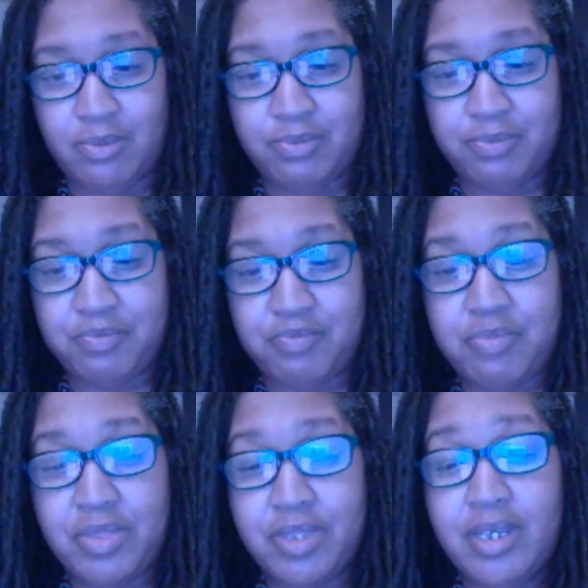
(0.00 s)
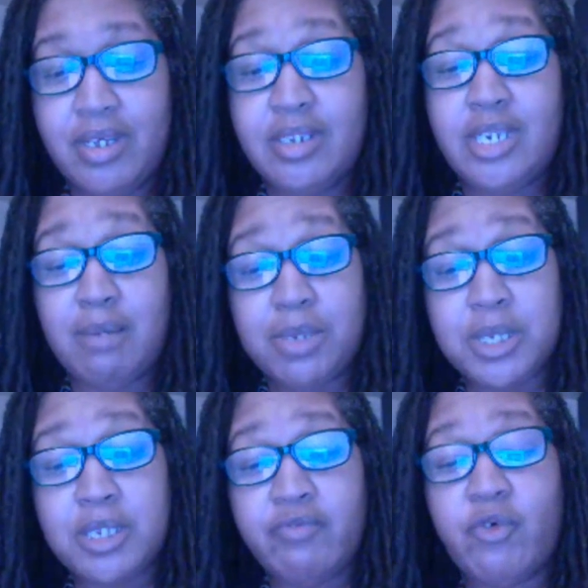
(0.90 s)
Tips for a
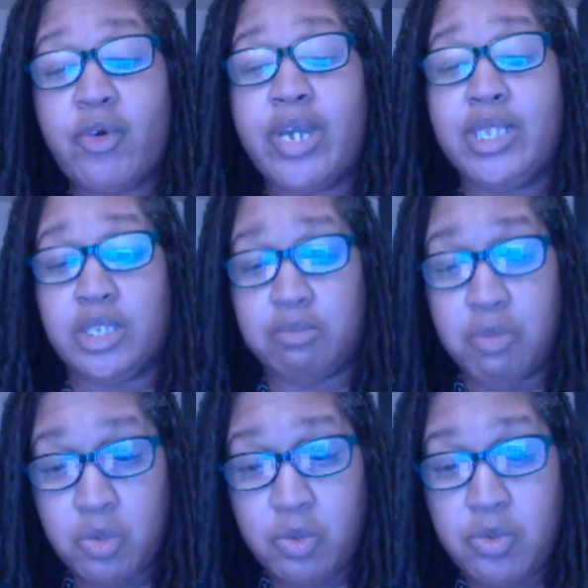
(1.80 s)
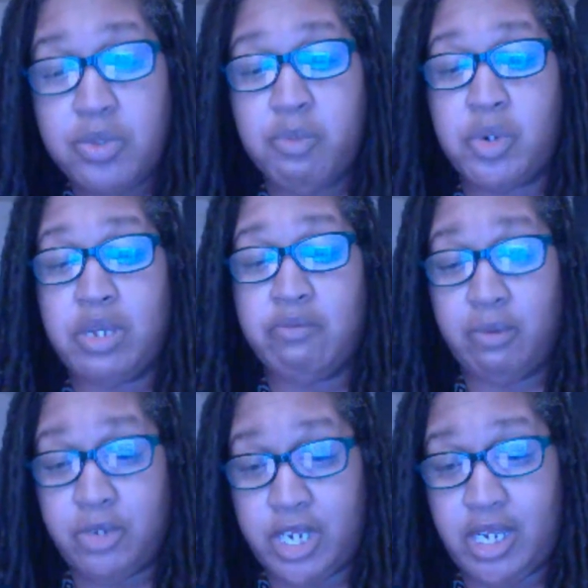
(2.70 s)
smooth morning routine for
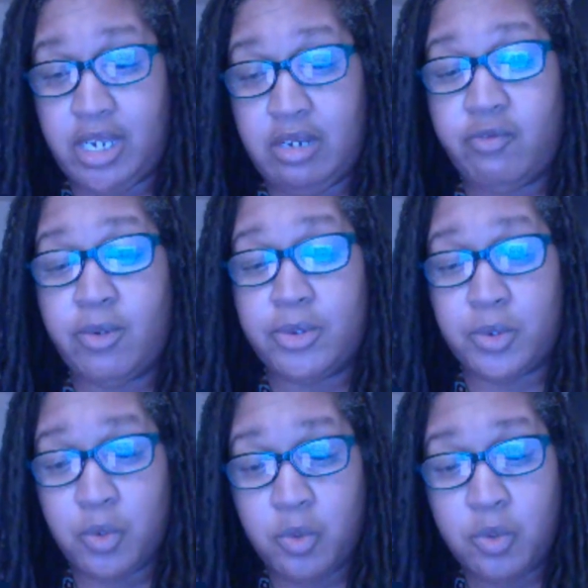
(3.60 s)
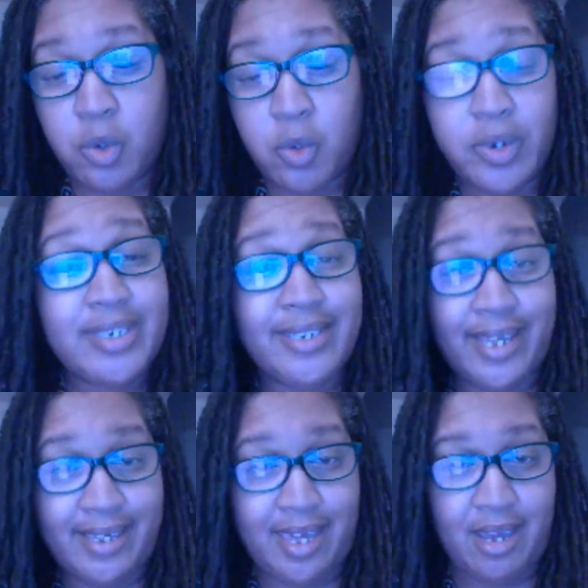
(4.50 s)
school or daycare
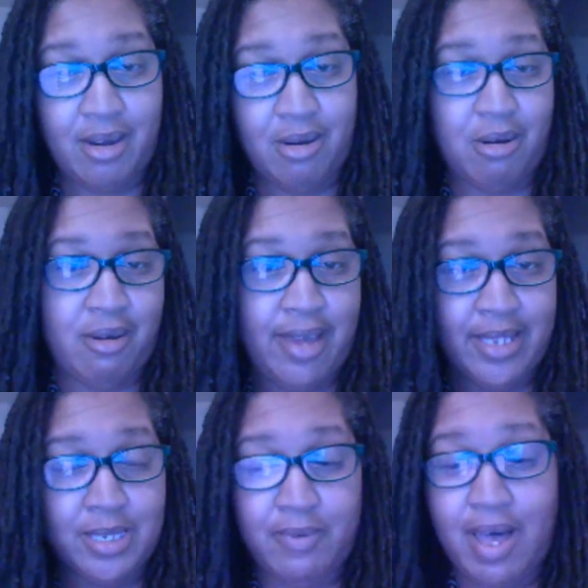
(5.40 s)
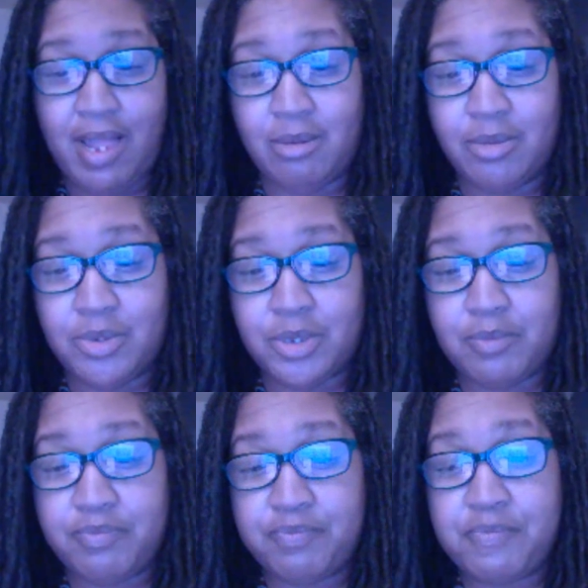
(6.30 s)
are as follows.
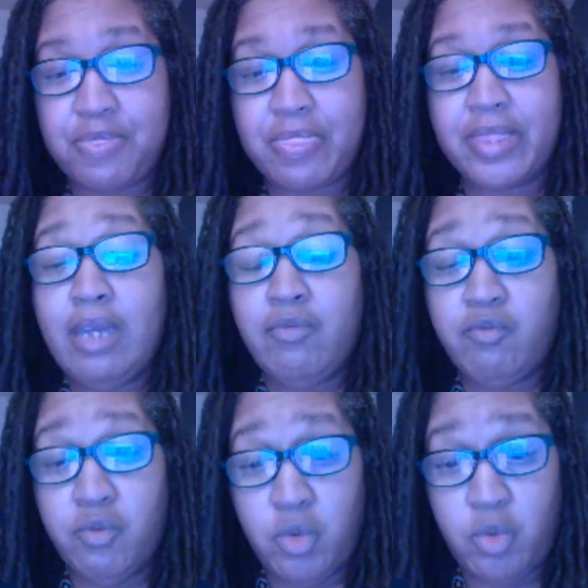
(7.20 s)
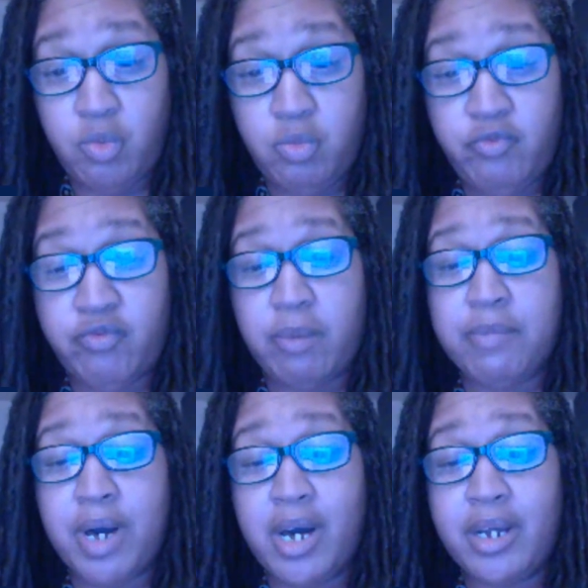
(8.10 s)
Leave room
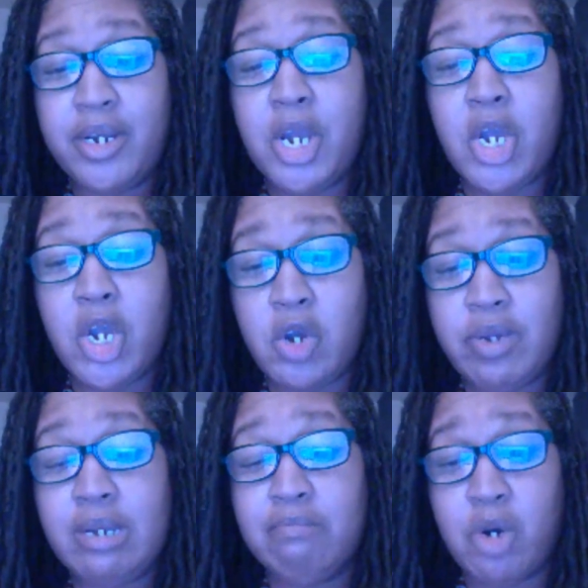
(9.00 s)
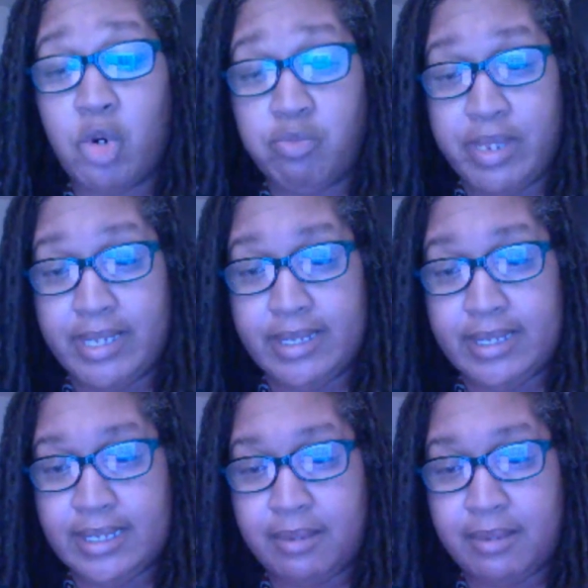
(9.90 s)
for unhurried moments.